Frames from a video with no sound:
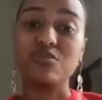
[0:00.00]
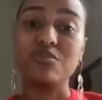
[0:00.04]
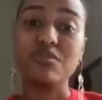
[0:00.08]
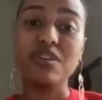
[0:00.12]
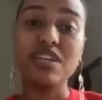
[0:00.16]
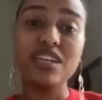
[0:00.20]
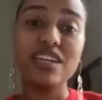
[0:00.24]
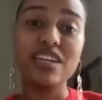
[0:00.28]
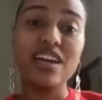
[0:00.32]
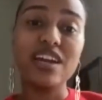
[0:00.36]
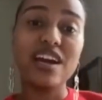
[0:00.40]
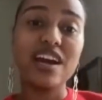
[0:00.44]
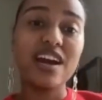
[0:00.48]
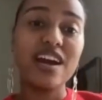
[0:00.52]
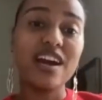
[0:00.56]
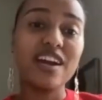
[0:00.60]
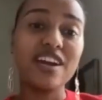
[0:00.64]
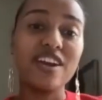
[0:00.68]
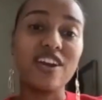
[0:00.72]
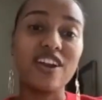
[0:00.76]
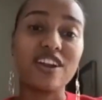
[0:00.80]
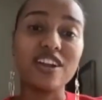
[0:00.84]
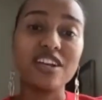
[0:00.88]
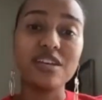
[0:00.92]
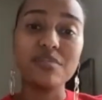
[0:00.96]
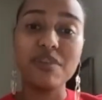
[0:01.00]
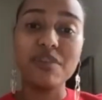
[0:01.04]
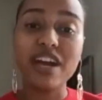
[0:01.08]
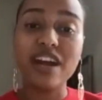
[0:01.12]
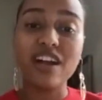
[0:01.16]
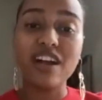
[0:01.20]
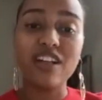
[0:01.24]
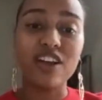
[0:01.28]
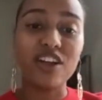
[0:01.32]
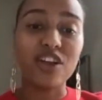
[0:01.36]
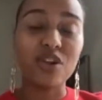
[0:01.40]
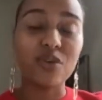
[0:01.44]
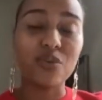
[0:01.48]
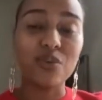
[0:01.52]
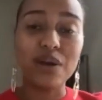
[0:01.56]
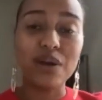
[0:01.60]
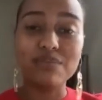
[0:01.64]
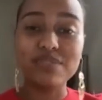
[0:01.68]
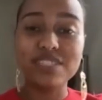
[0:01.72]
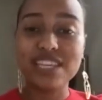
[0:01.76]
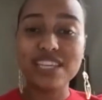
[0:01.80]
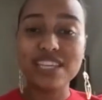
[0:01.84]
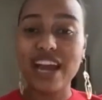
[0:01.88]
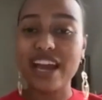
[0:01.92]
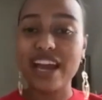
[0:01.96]
media, in our email, on our
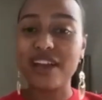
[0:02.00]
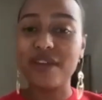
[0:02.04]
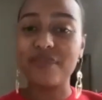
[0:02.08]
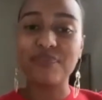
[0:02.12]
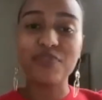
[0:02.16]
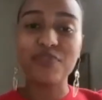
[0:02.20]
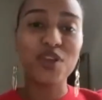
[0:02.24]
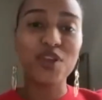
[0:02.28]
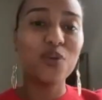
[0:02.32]
website,